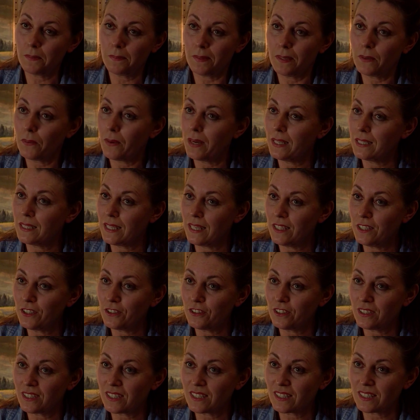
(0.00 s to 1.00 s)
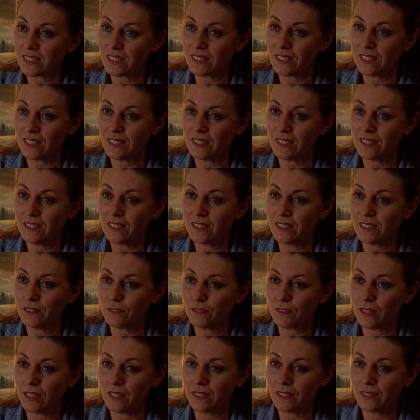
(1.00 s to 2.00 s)
be quite dangerous, and
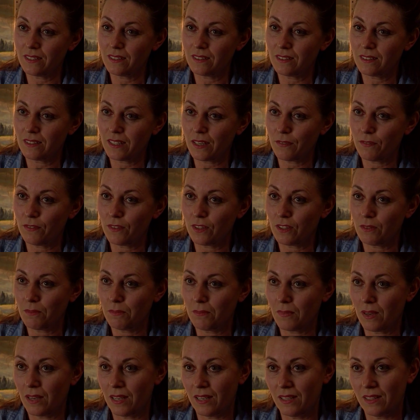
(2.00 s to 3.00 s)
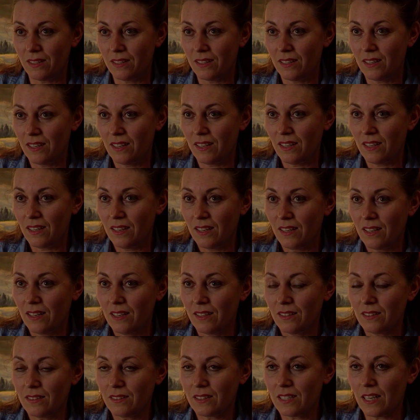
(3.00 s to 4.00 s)
if I'd given them my
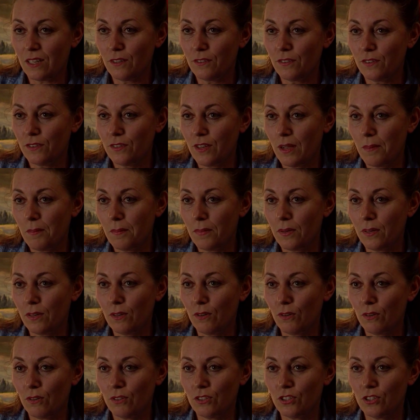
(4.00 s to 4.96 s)
telephone number or